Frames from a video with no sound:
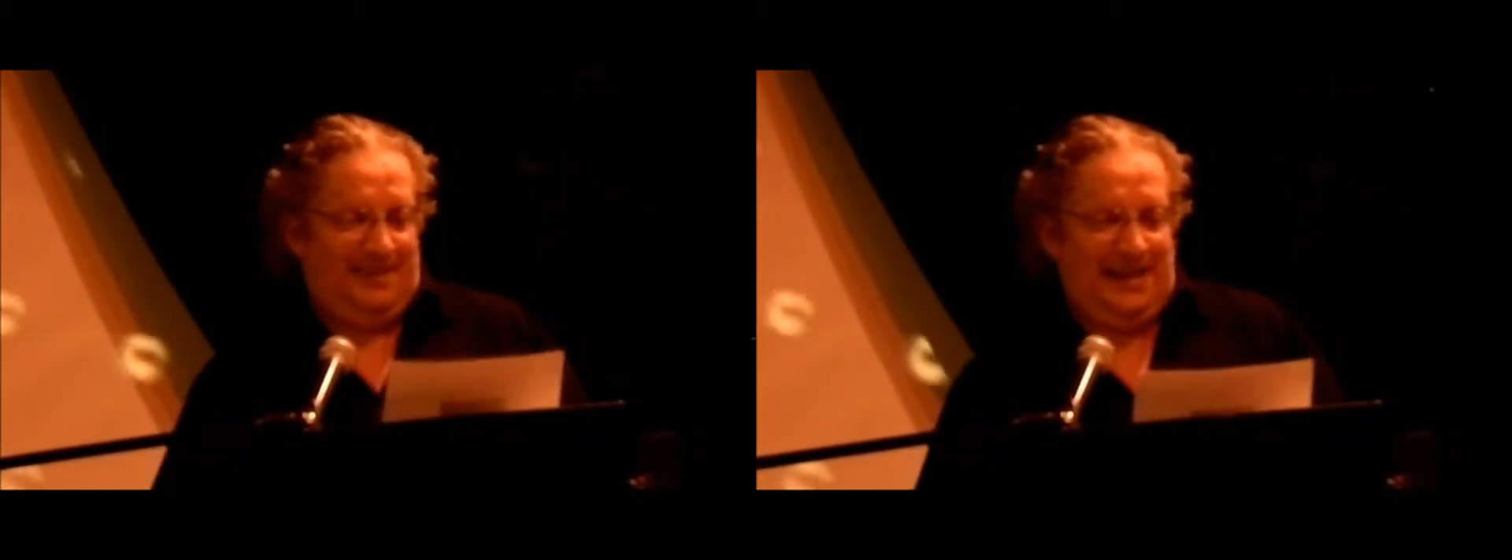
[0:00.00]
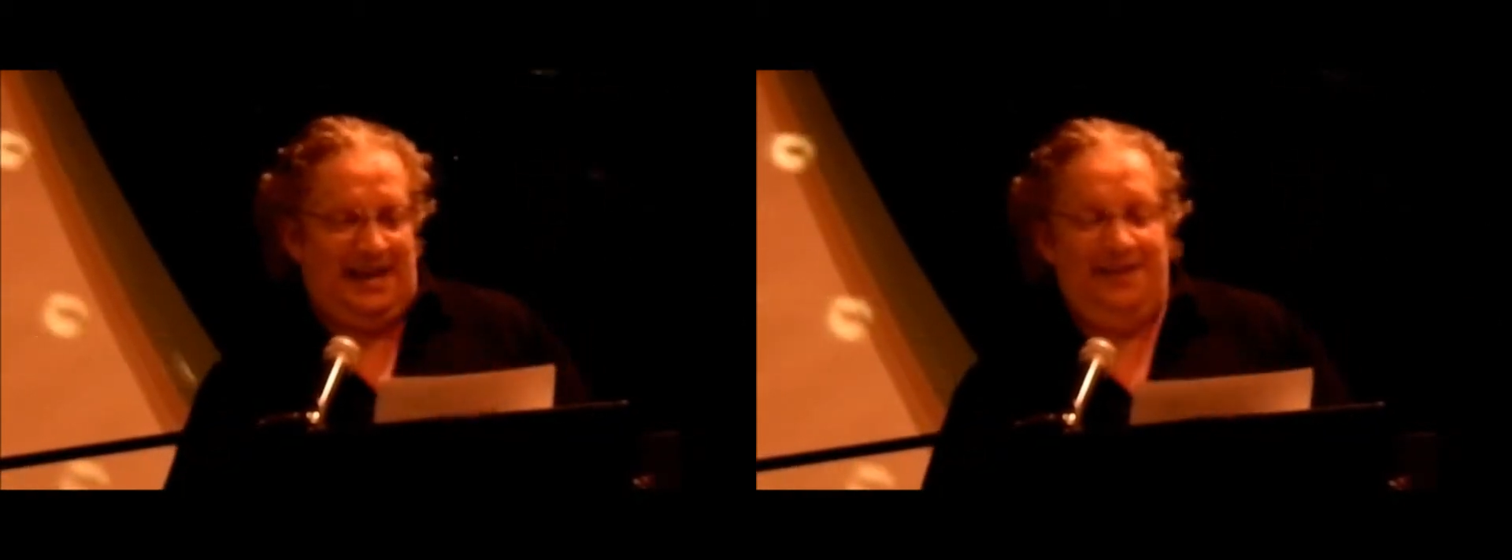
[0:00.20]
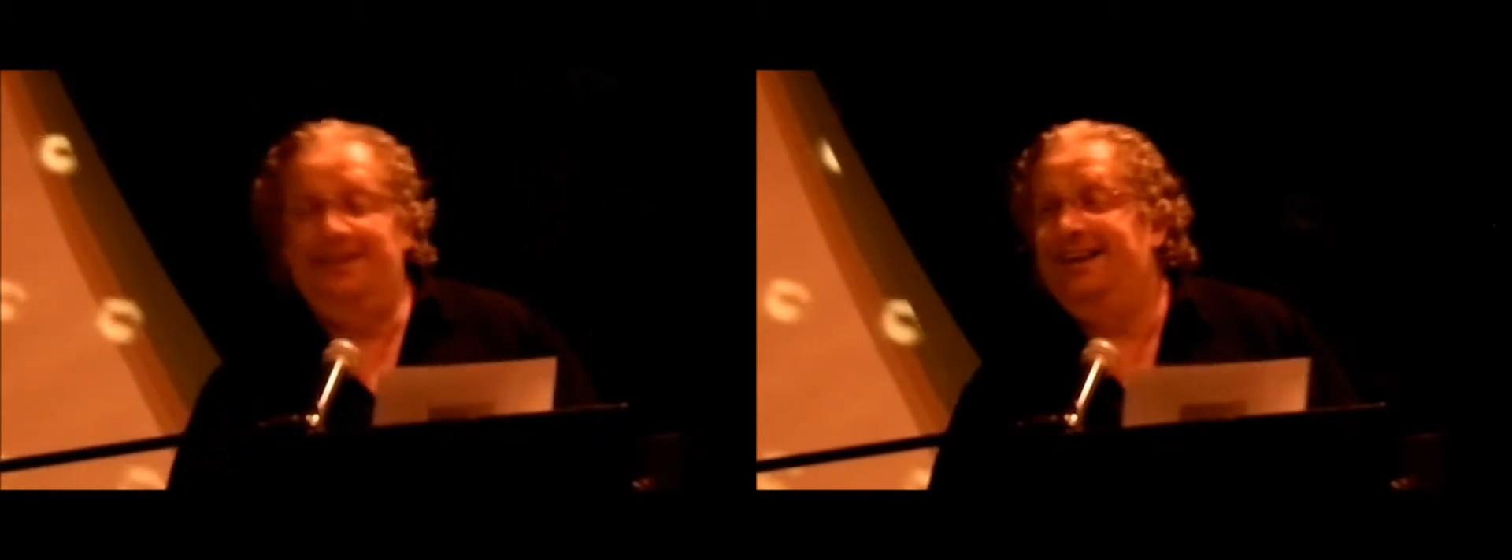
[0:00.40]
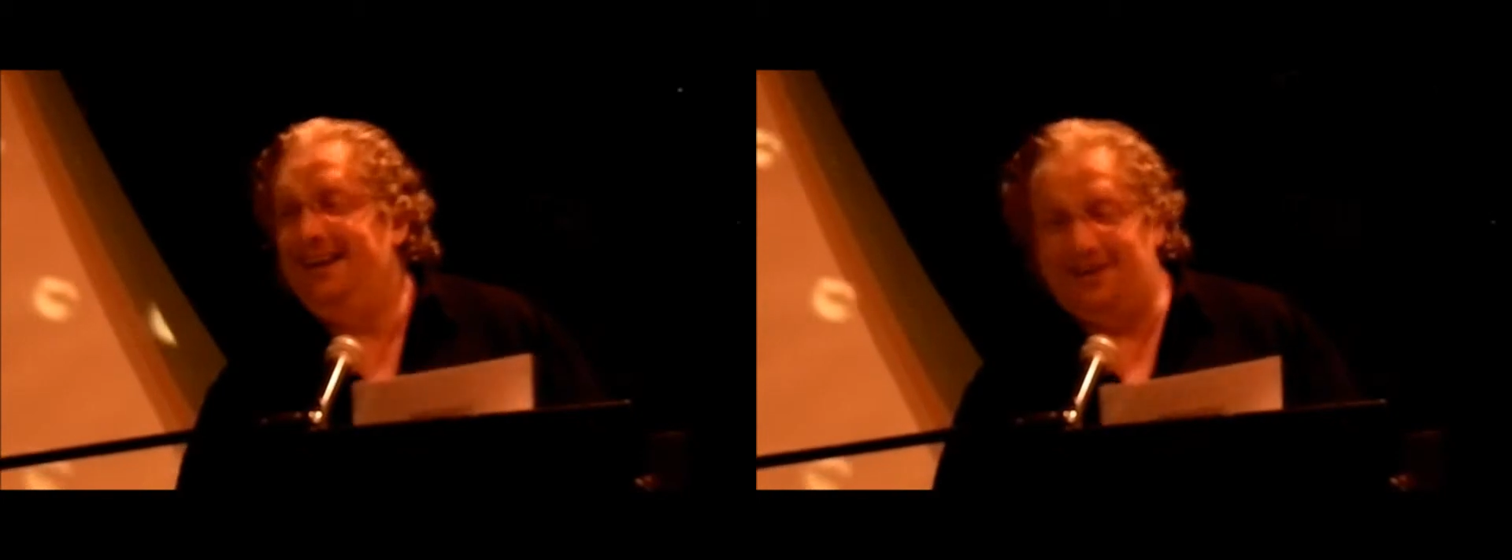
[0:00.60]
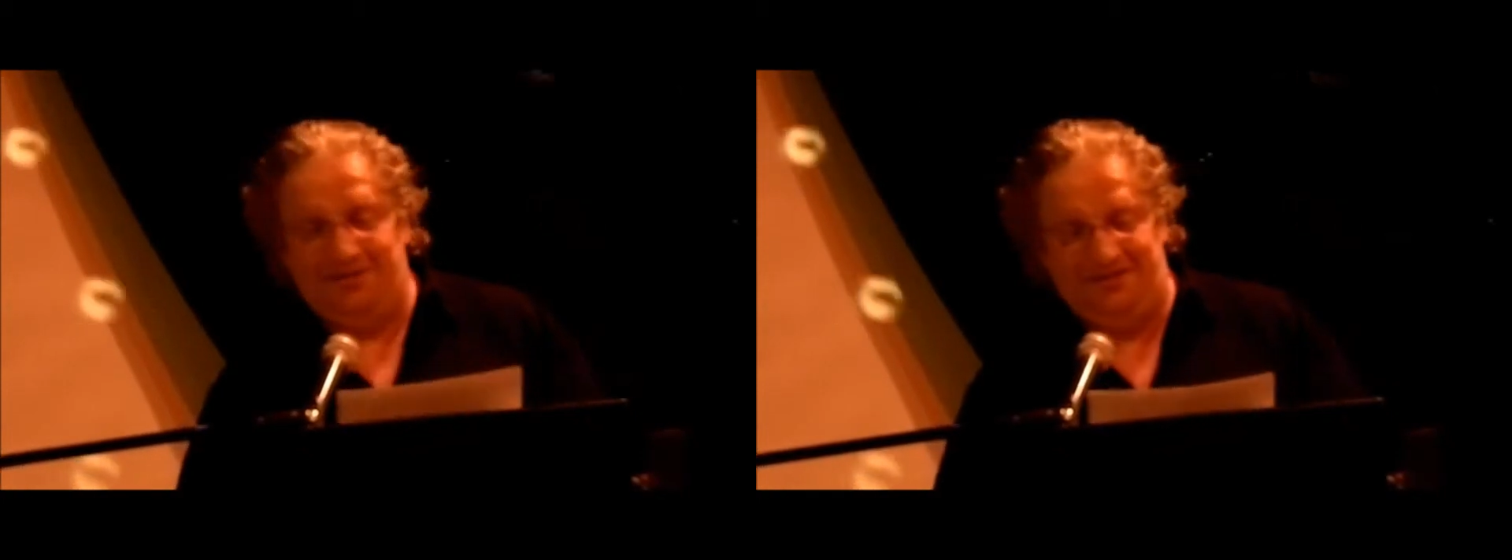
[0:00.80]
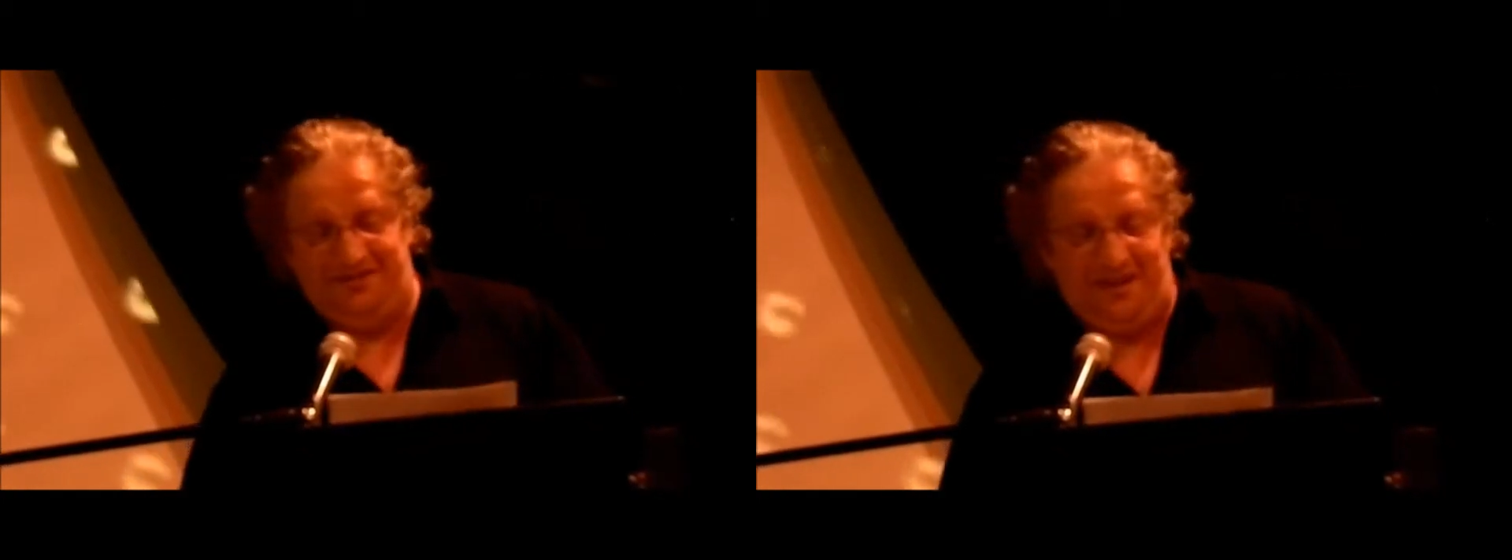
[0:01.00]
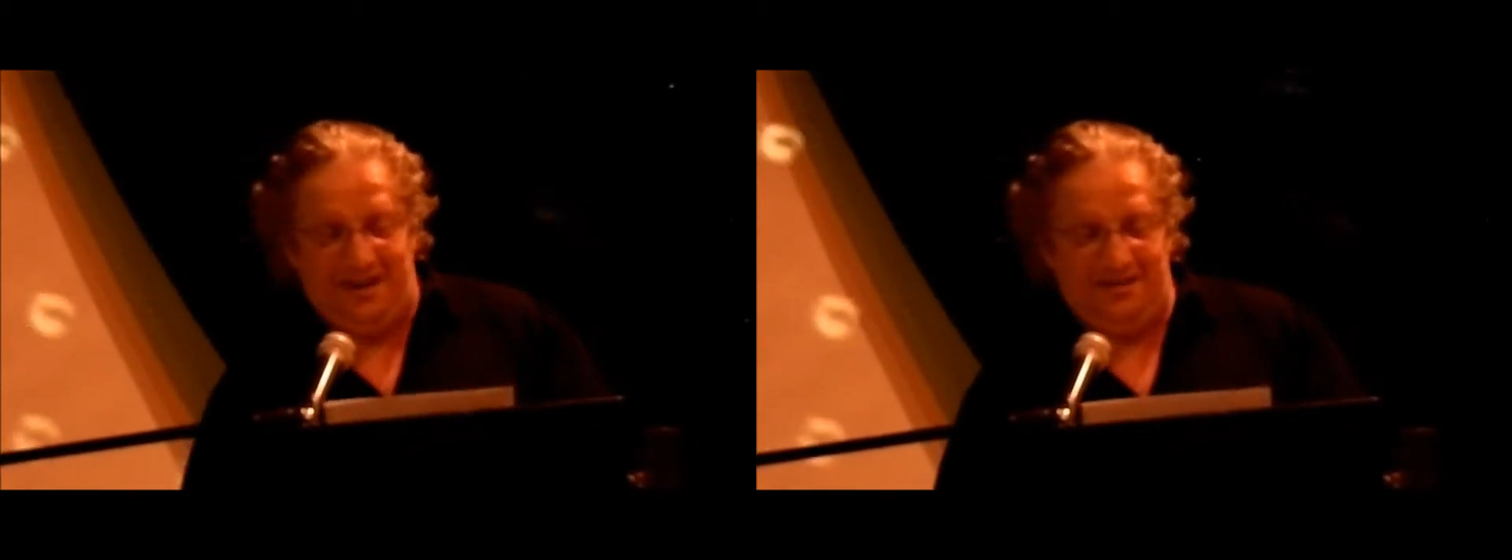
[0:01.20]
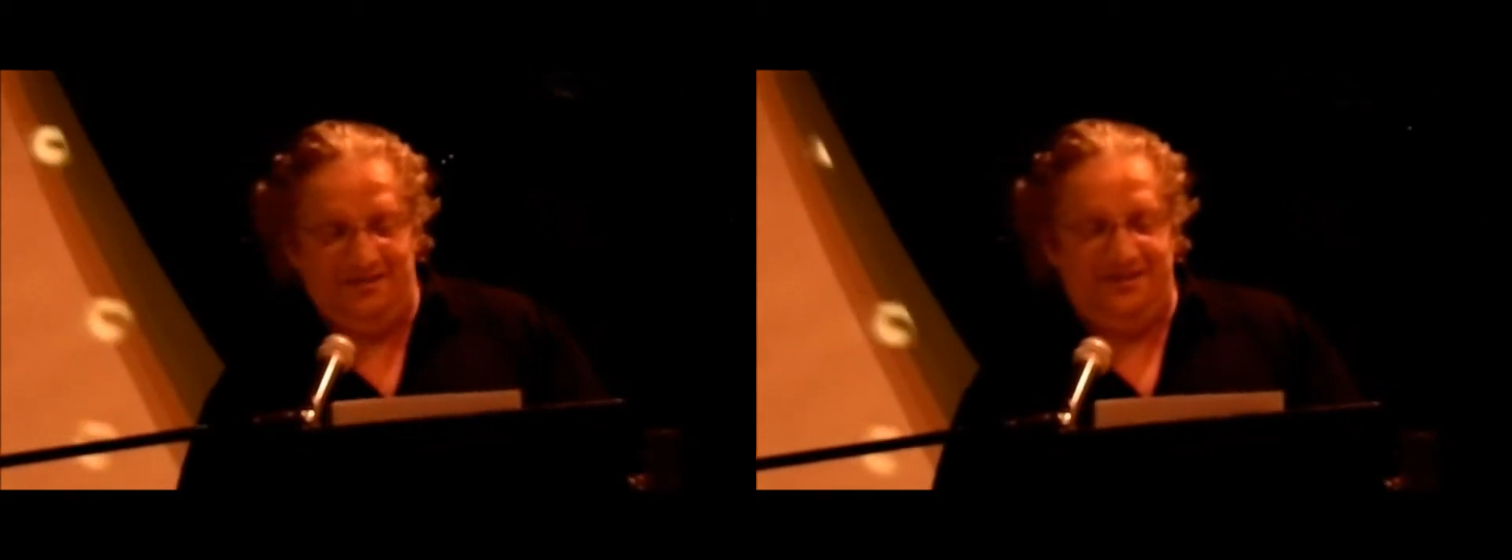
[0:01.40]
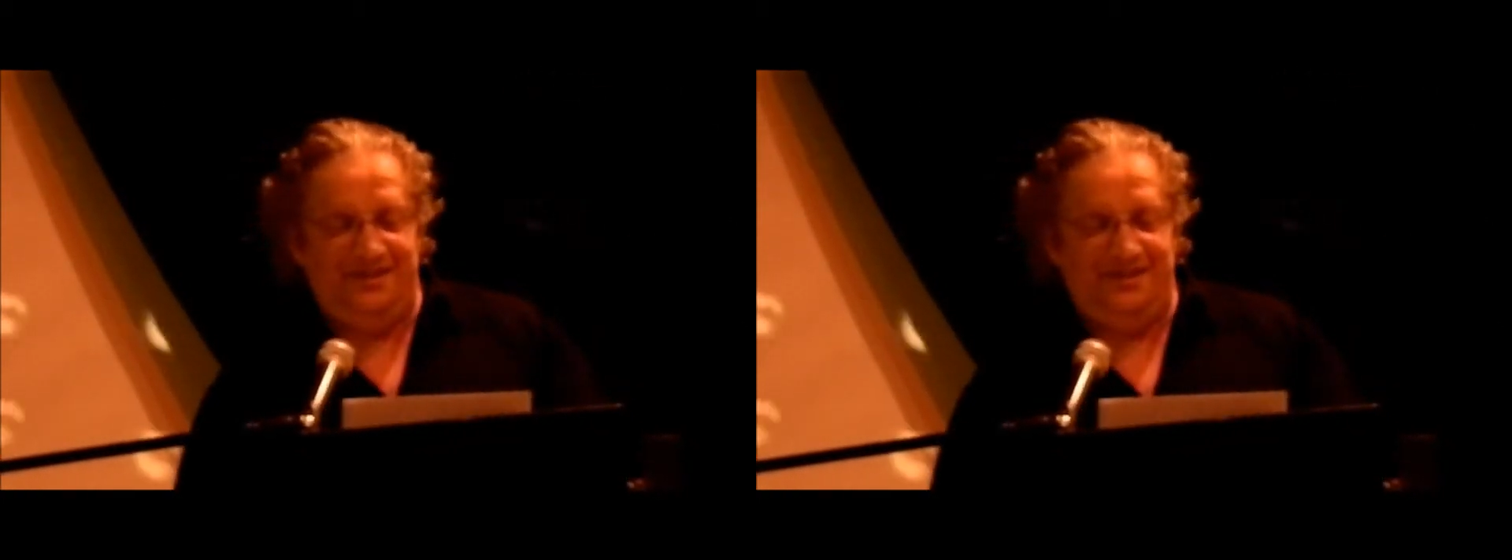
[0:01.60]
and it goes as follows.